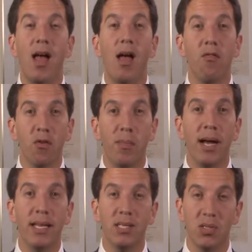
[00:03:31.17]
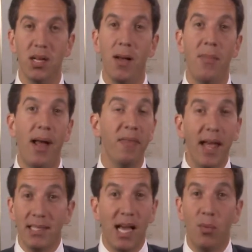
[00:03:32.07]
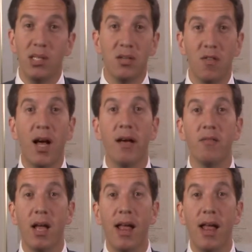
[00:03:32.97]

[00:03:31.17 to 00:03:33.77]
Everybody stood up, and that's how we survived.